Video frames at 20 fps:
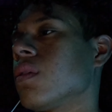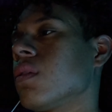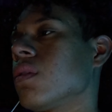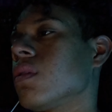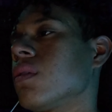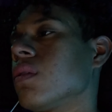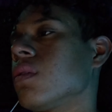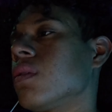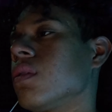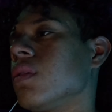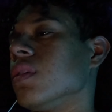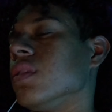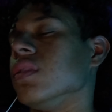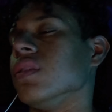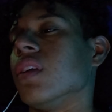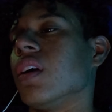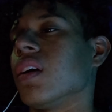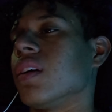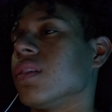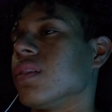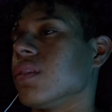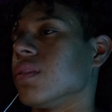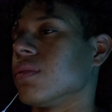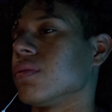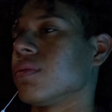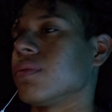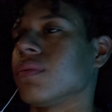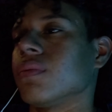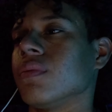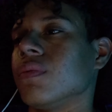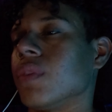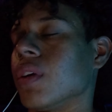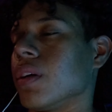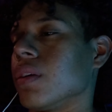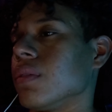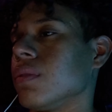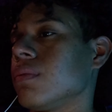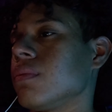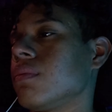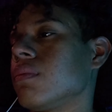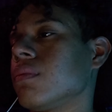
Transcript: is not a it's match, not and he was right. not